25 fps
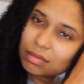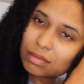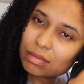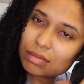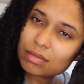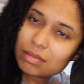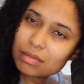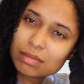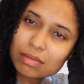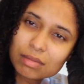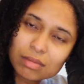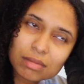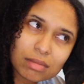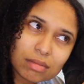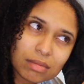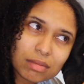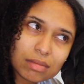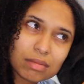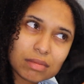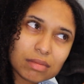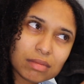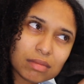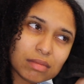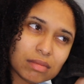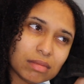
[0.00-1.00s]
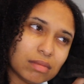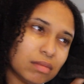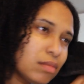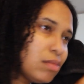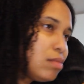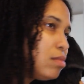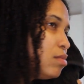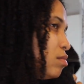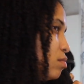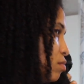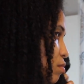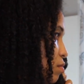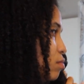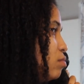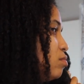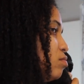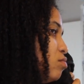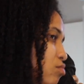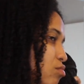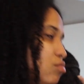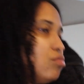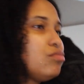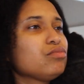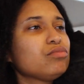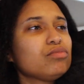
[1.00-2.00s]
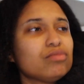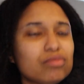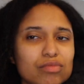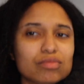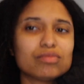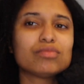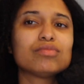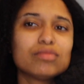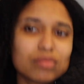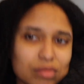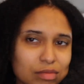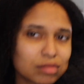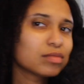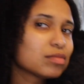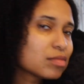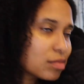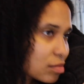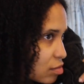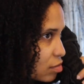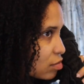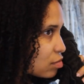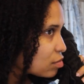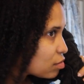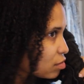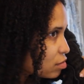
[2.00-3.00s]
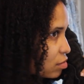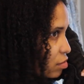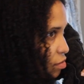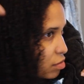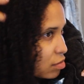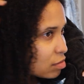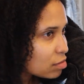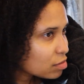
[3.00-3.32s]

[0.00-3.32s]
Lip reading: use cotton. The towels, it was